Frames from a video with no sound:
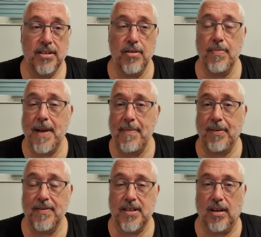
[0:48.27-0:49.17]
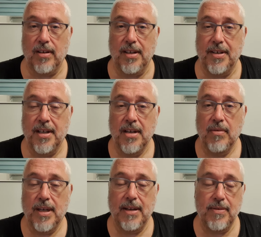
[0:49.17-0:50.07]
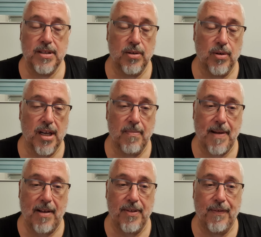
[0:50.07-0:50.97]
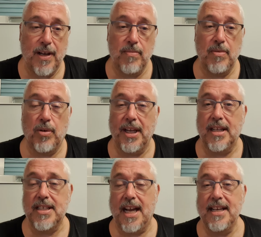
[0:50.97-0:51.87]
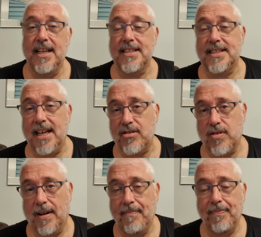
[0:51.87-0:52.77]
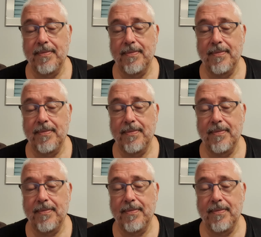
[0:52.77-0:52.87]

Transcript: to the people of Scotland when he was talking about the film and what it contained, etc.